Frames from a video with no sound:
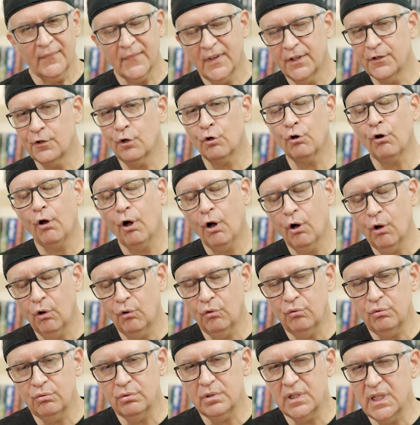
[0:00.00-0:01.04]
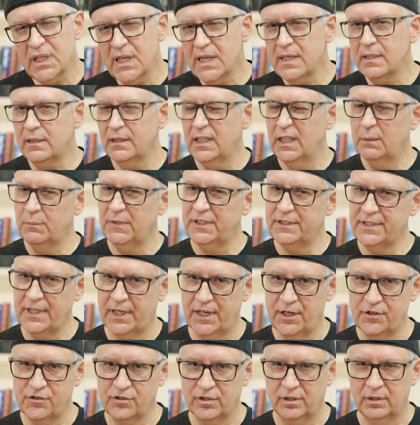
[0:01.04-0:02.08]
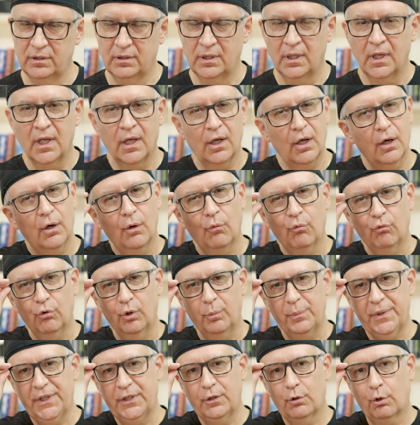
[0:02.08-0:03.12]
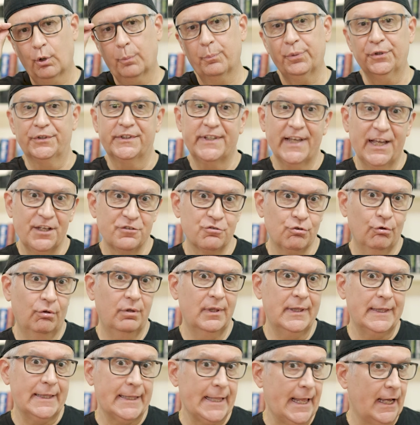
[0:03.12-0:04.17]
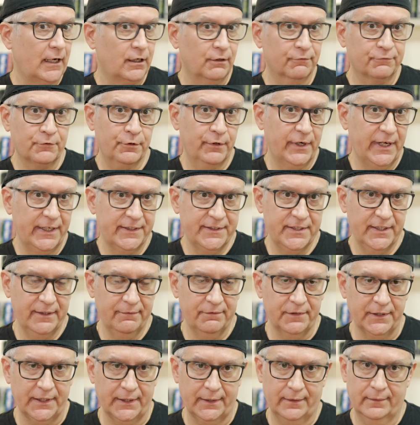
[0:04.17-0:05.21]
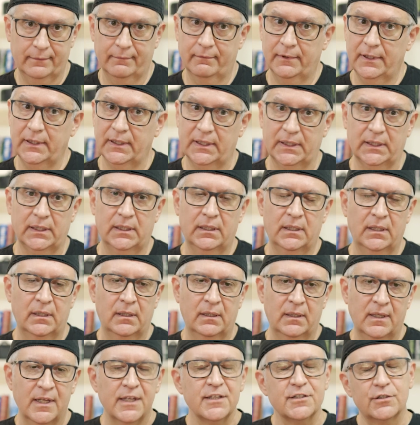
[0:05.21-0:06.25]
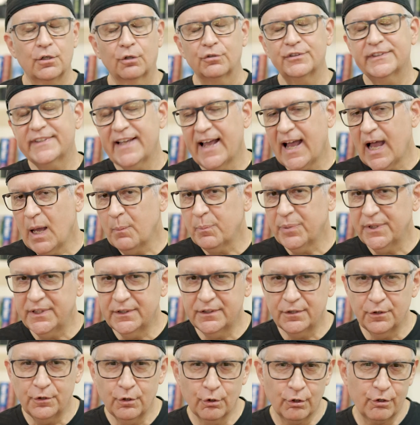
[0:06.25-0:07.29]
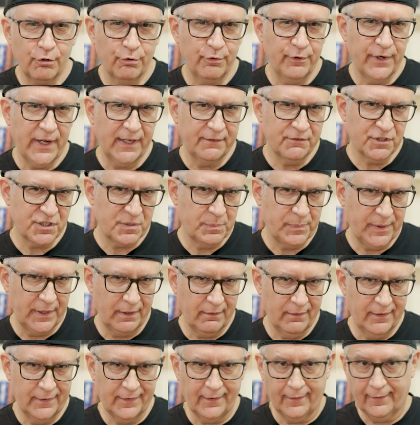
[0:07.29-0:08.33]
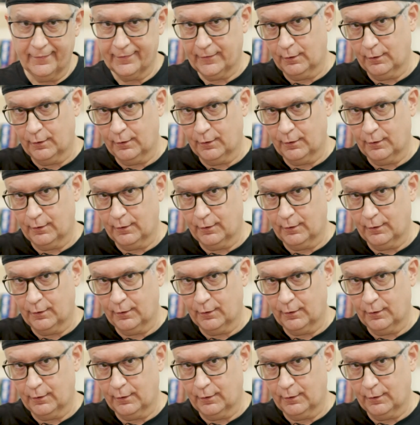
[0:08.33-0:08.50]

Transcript: Your only limitation will be your potential lack of creativity, really. So tap into your creative spirit on